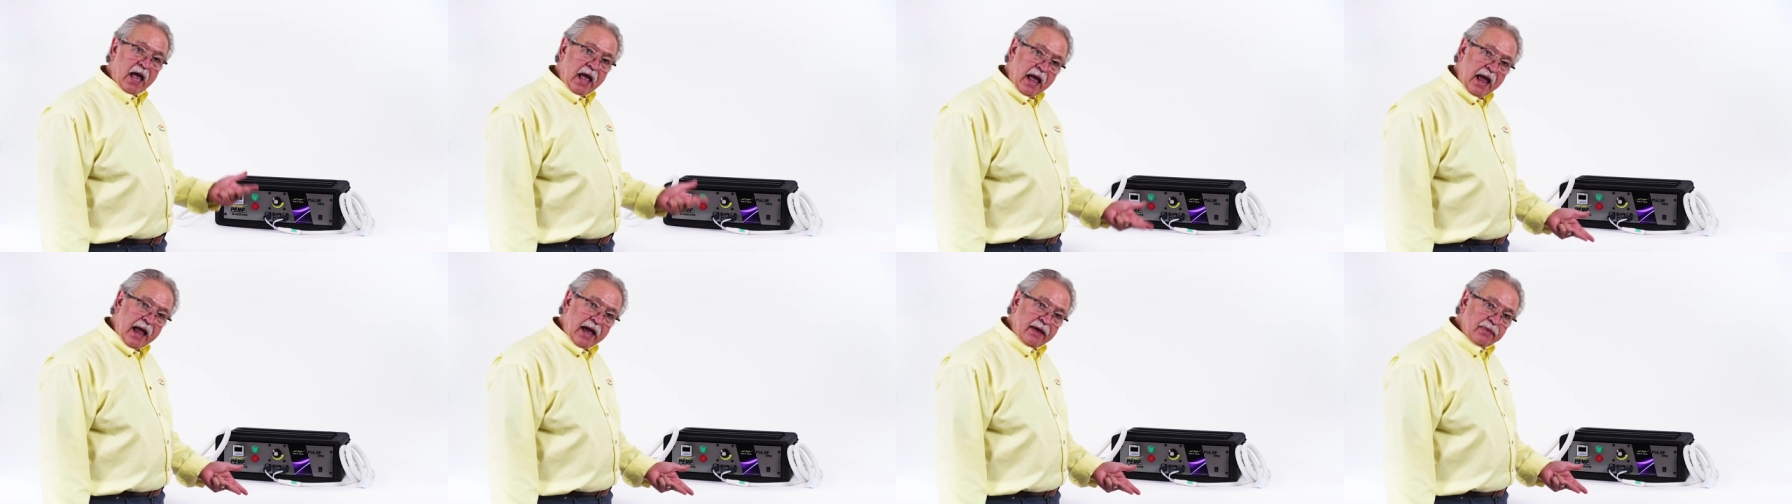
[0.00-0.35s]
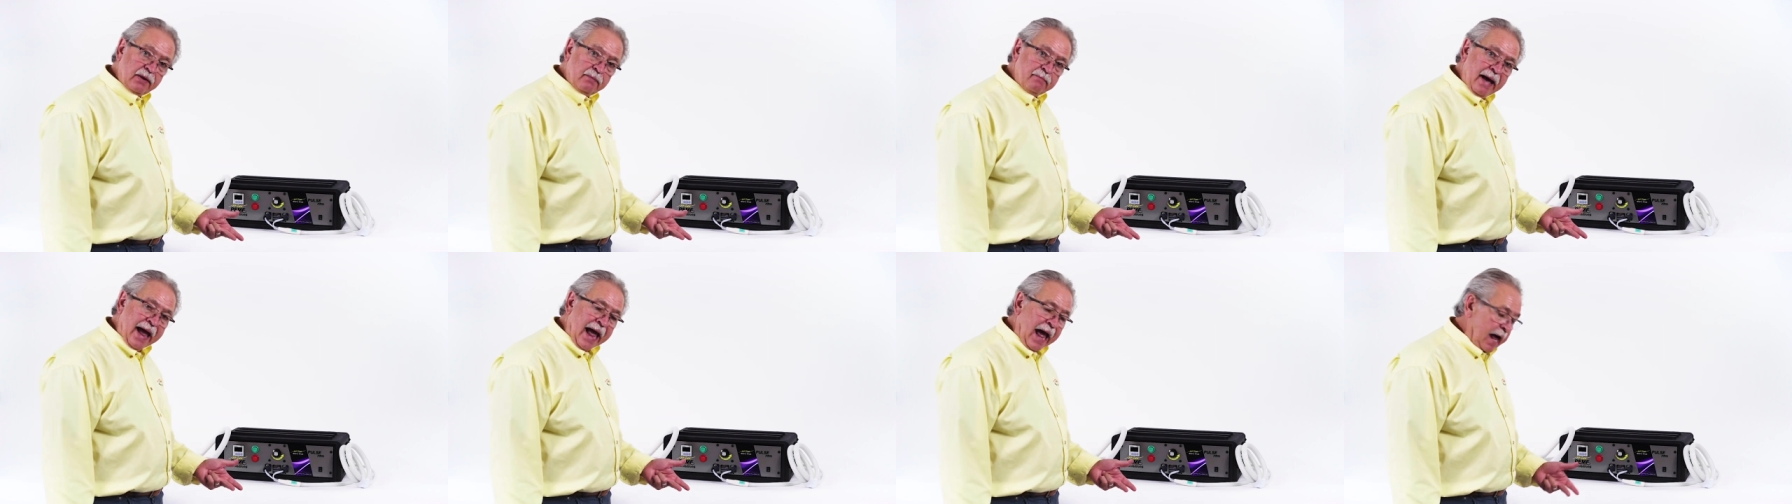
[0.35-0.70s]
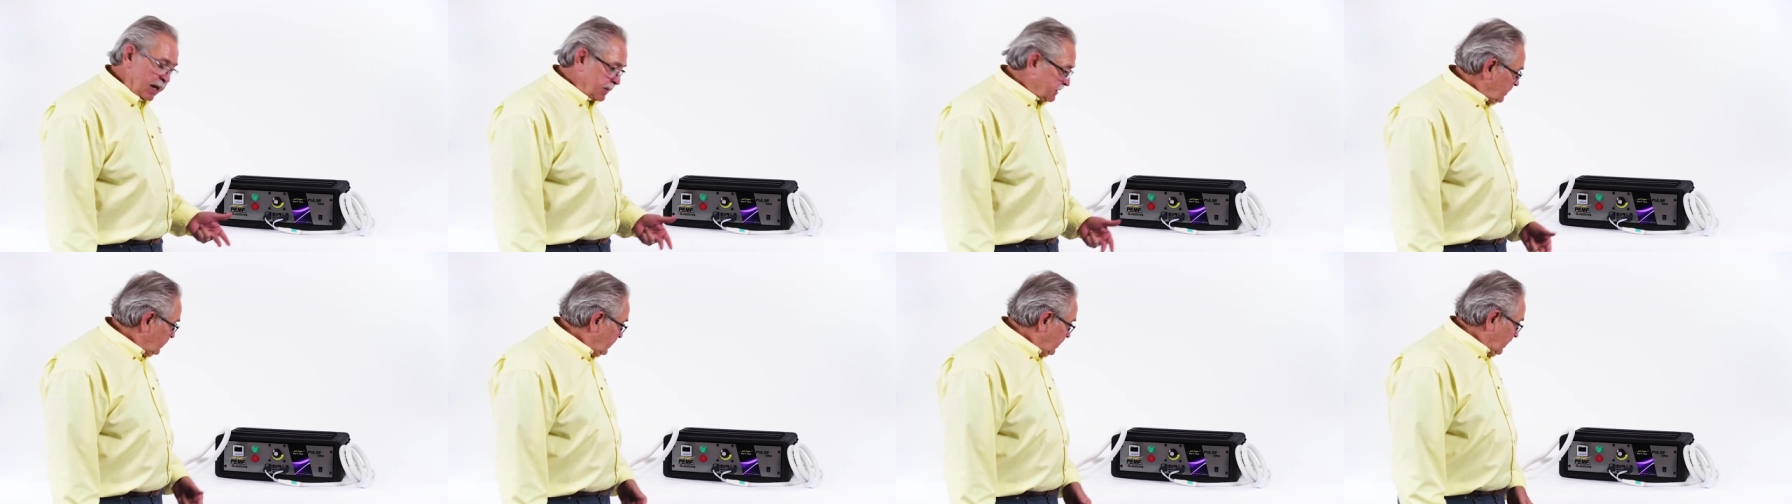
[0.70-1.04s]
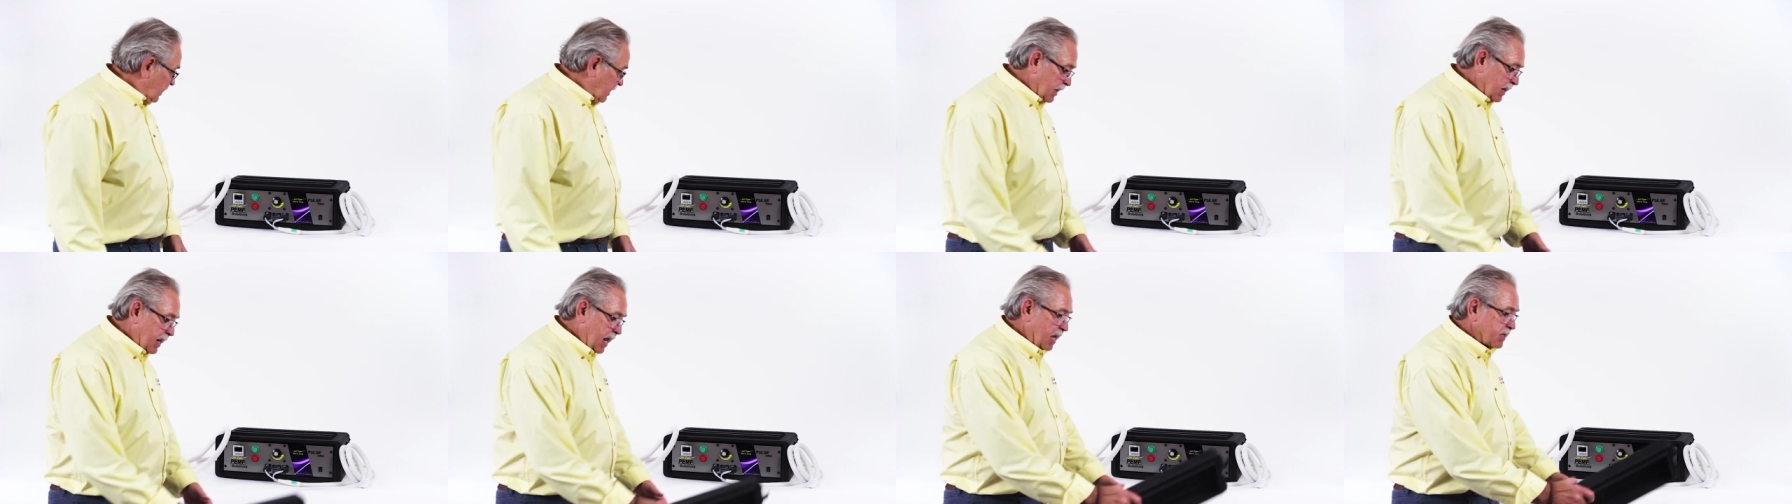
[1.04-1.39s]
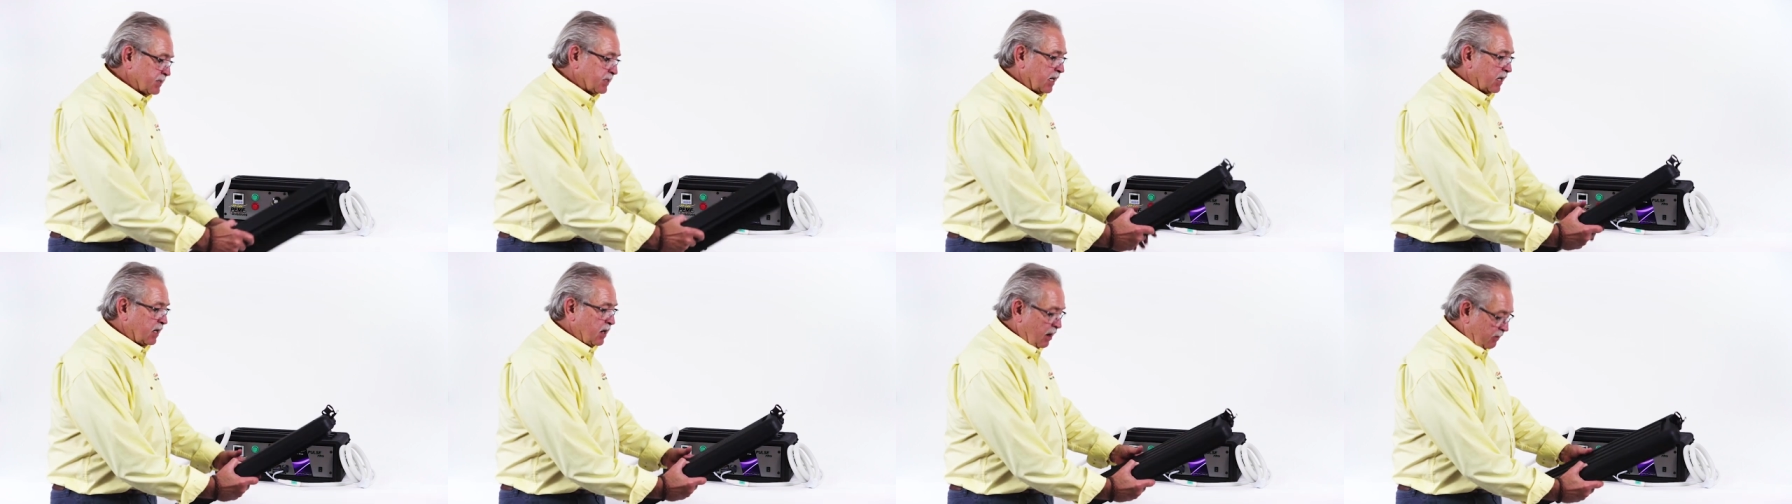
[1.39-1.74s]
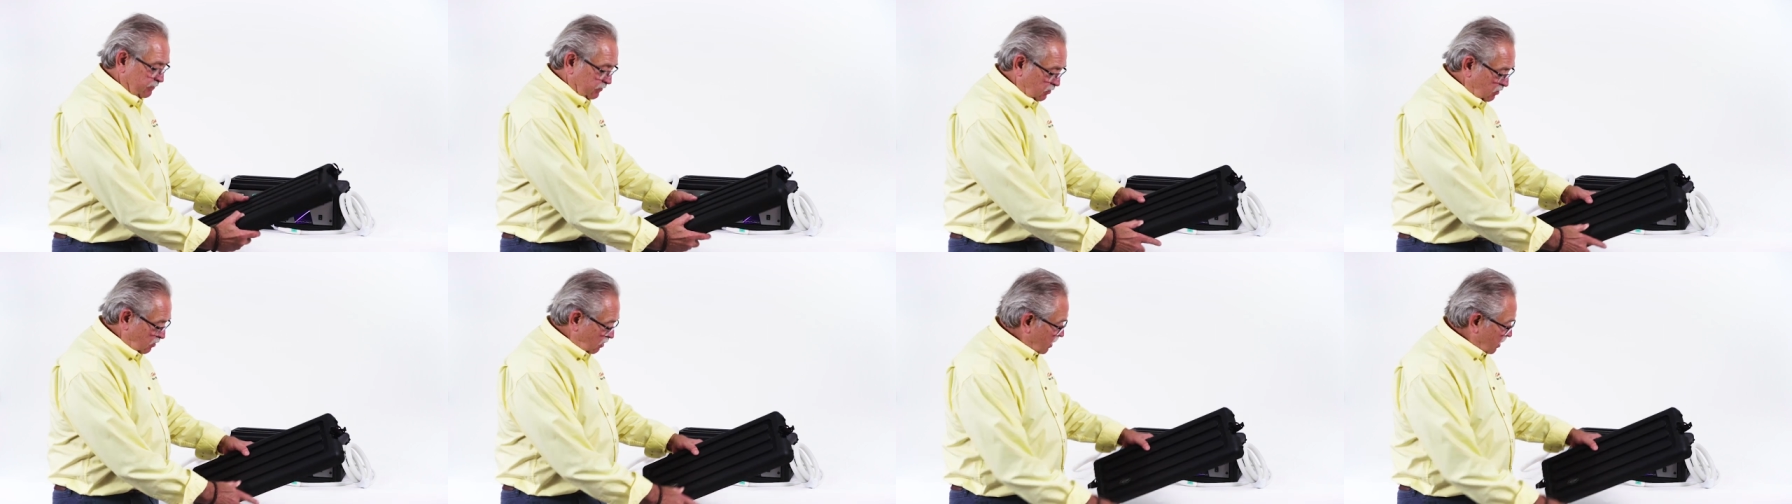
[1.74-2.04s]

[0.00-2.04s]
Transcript: and the mat. It has a cover